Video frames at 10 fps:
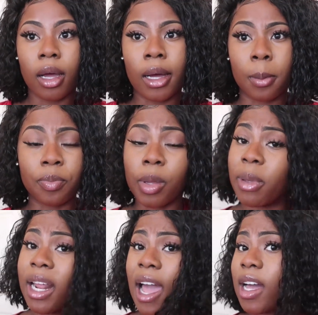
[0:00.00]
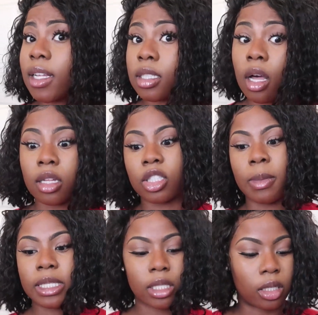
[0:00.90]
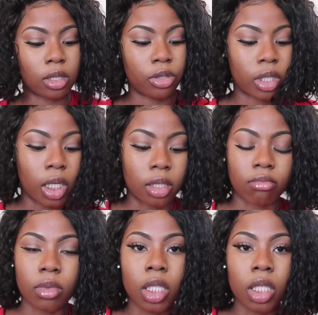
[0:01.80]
The minute I got to college, my skin cleared up.